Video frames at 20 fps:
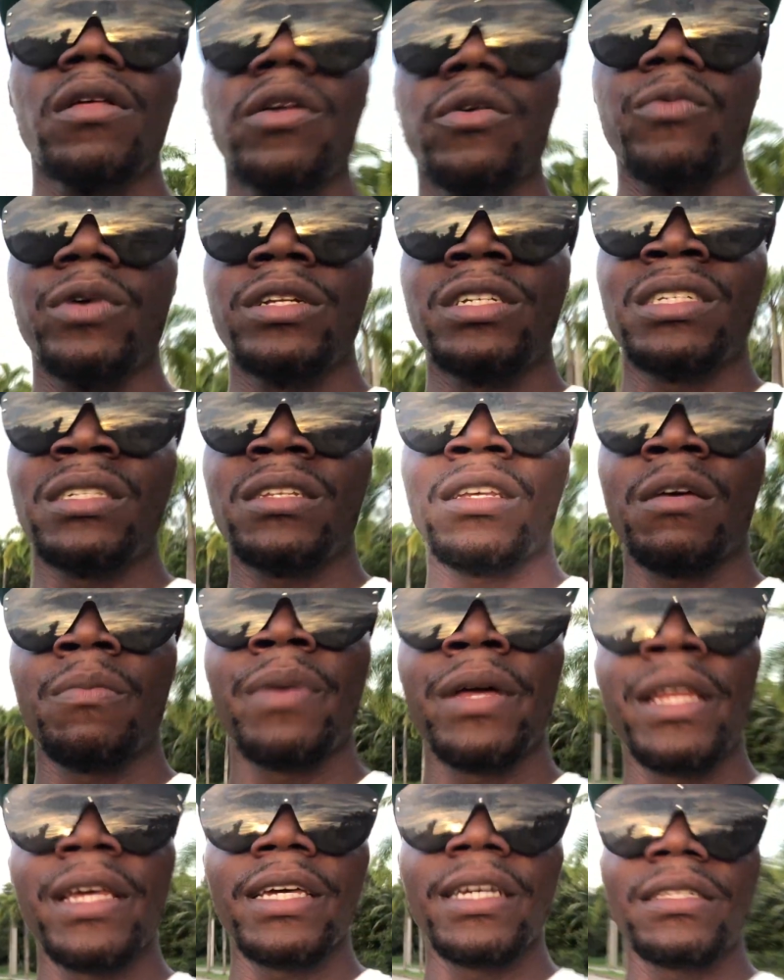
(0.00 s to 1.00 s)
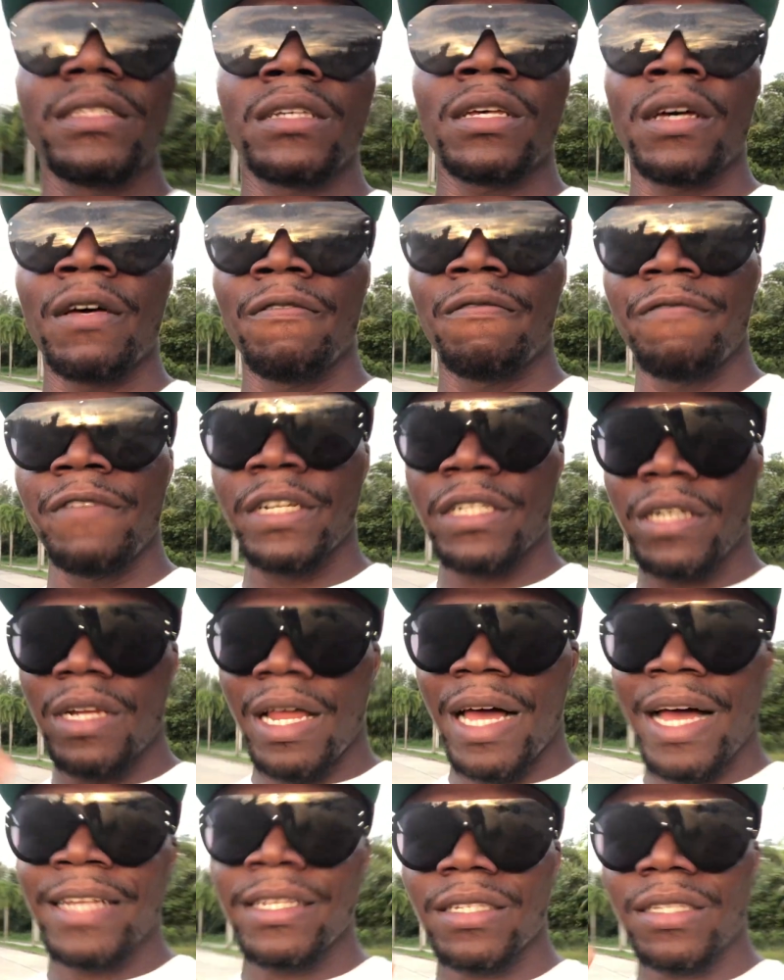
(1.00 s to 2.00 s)
which is the ability to
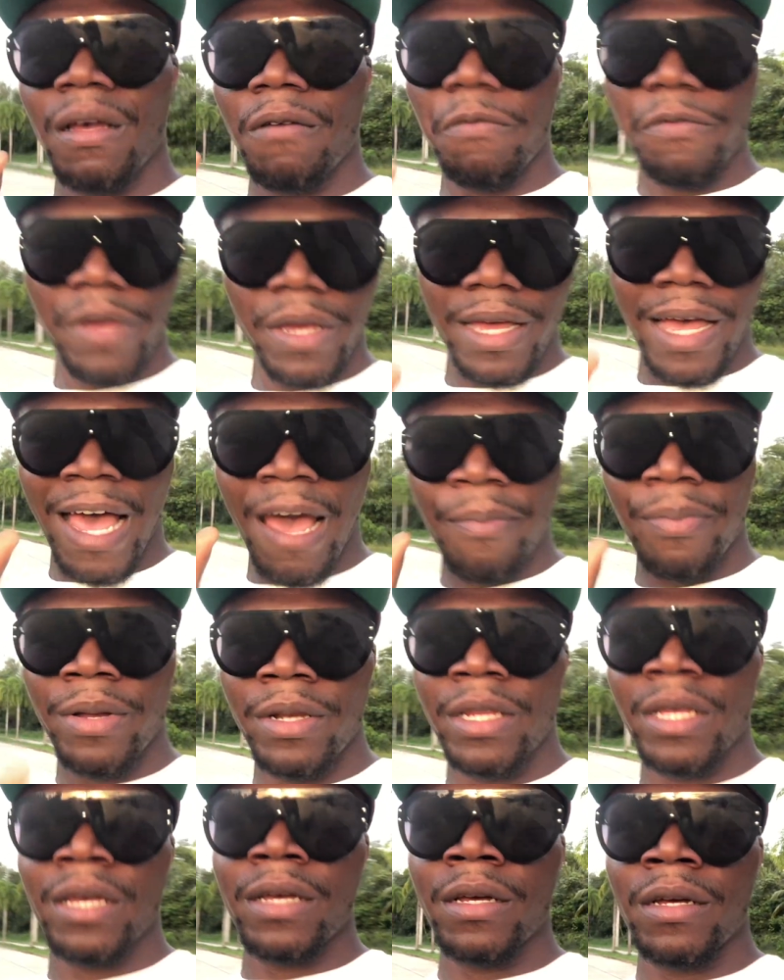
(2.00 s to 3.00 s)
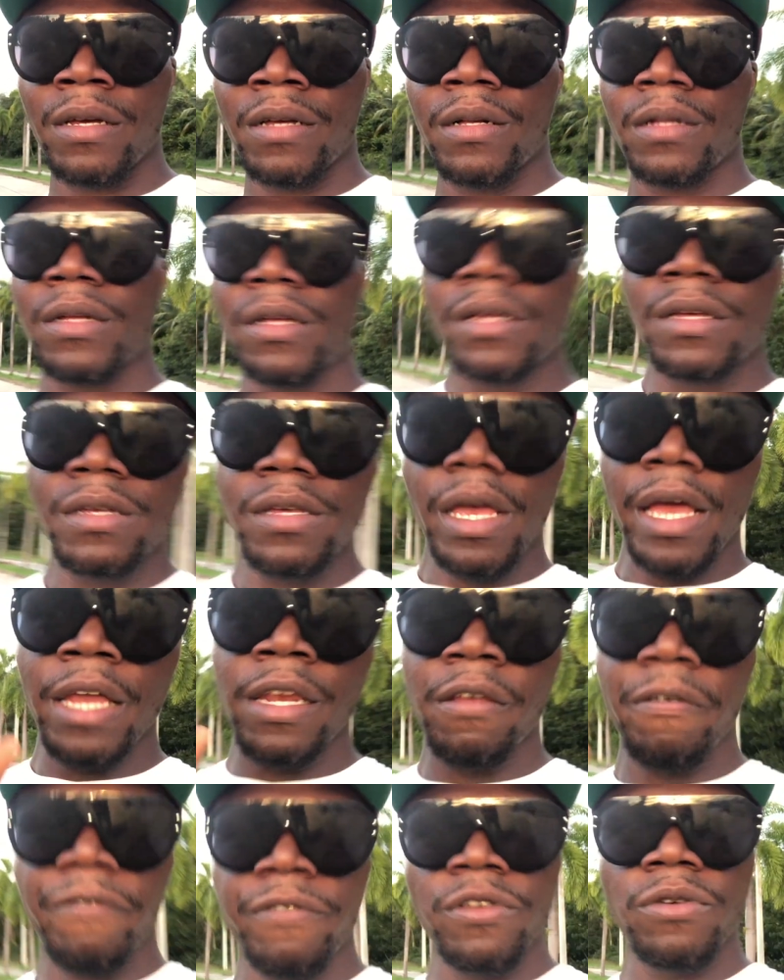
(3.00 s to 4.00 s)
visualize something happening in
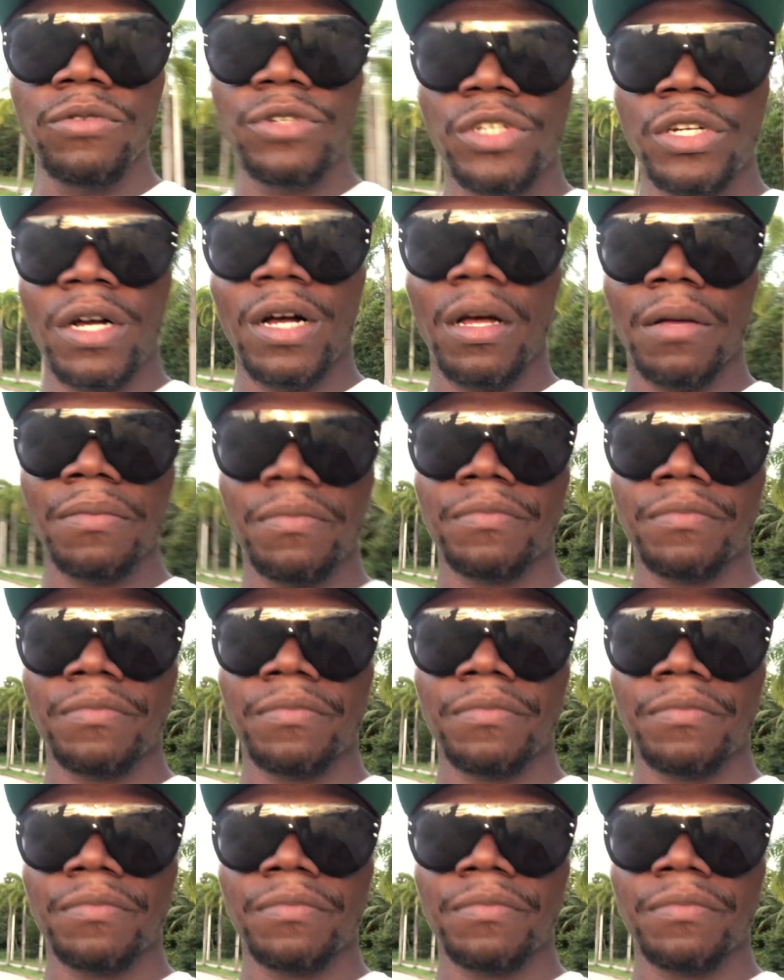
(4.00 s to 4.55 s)
the future.